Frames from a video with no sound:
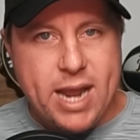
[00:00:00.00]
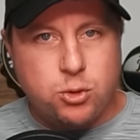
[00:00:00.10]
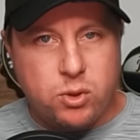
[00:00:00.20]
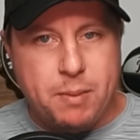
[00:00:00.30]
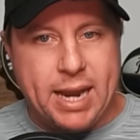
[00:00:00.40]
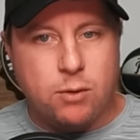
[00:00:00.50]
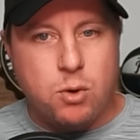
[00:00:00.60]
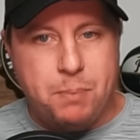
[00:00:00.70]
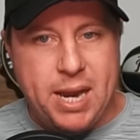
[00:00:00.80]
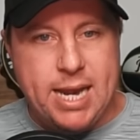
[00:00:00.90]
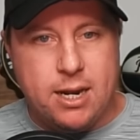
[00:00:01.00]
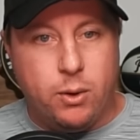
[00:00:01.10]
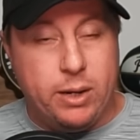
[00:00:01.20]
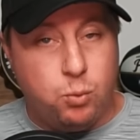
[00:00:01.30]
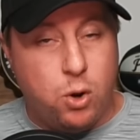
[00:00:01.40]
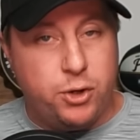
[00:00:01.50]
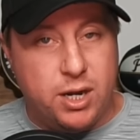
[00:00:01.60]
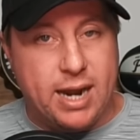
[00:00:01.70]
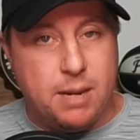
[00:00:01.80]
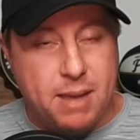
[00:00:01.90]
ways with Megan Rapinoe and Woke
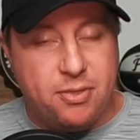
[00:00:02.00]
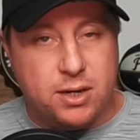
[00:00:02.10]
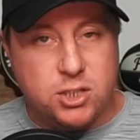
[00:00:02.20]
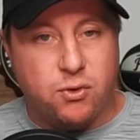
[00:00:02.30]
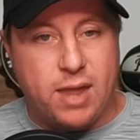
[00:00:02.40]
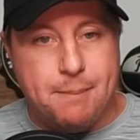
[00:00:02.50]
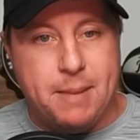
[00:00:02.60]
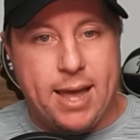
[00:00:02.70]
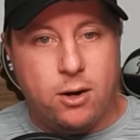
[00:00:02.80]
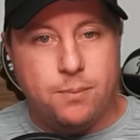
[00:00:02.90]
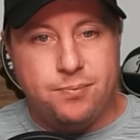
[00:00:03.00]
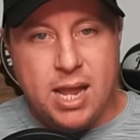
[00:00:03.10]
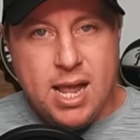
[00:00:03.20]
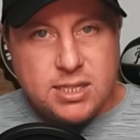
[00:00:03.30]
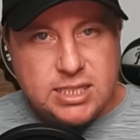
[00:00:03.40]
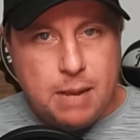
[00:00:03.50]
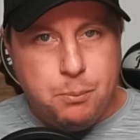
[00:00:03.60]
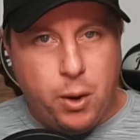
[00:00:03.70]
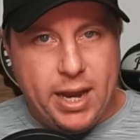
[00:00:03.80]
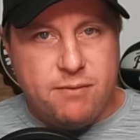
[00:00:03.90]
United Methodist for that matter.
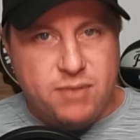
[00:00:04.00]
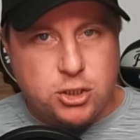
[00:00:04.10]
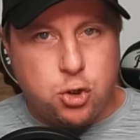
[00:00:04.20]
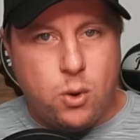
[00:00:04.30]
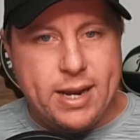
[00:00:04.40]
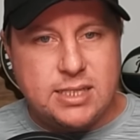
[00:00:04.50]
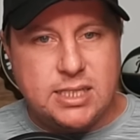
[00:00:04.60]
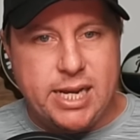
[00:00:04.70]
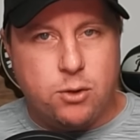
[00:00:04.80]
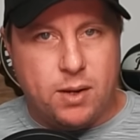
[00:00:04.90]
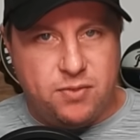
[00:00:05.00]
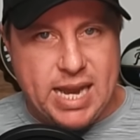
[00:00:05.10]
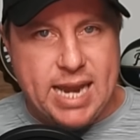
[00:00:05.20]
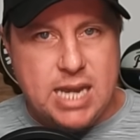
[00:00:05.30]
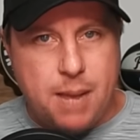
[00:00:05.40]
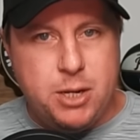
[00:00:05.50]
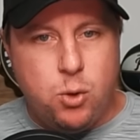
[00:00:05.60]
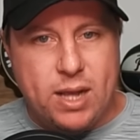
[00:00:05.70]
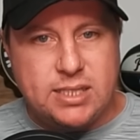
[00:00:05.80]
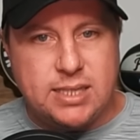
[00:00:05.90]
Subway, Victoria's Secret, the
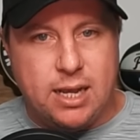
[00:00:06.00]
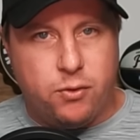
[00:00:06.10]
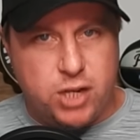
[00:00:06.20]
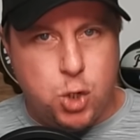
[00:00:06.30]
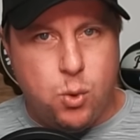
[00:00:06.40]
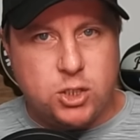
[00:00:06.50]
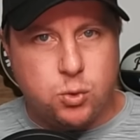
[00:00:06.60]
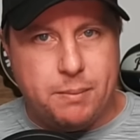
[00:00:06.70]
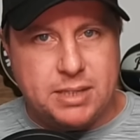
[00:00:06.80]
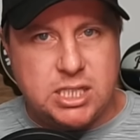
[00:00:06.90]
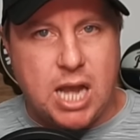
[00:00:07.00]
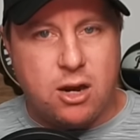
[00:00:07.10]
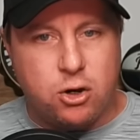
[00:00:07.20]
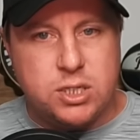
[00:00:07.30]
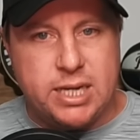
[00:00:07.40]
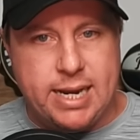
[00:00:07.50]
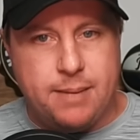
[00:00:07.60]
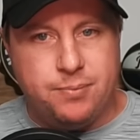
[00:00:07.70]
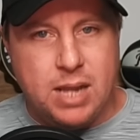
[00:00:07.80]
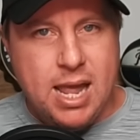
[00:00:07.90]
NWSL, the U.S. women's soccer
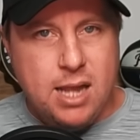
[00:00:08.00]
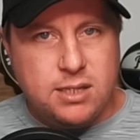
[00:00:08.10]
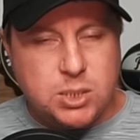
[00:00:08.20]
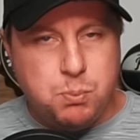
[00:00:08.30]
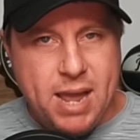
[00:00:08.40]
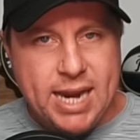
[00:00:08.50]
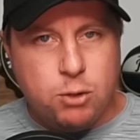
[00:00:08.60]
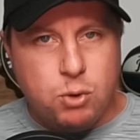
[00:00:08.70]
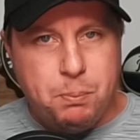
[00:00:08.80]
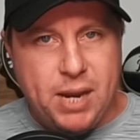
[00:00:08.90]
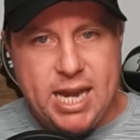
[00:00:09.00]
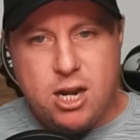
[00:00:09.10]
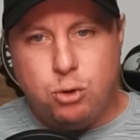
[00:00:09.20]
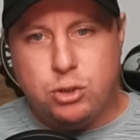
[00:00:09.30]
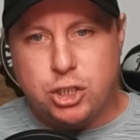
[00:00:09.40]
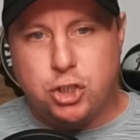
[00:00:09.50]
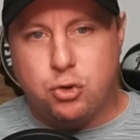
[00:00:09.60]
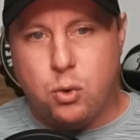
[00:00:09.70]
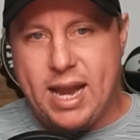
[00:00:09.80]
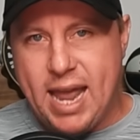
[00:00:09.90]
team. Does Megan Rapinoe
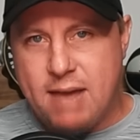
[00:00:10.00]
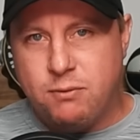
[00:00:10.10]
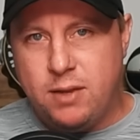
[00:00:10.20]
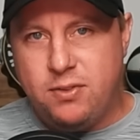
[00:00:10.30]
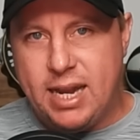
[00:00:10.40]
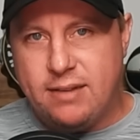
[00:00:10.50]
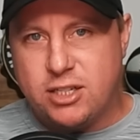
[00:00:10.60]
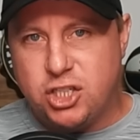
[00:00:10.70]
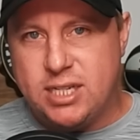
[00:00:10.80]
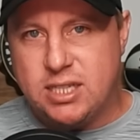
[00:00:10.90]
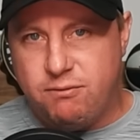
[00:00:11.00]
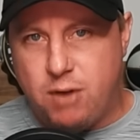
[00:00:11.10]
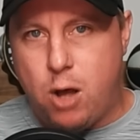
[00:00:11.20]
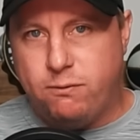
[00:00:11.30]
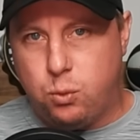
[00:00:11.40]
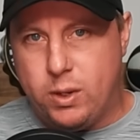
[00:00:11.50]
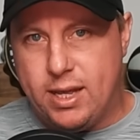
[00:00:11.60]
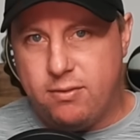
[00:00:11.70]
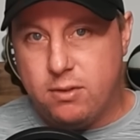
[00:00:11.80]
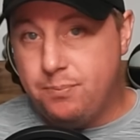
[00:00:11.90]
destroy everything that she's involved
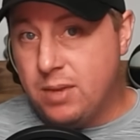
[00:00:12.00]
with?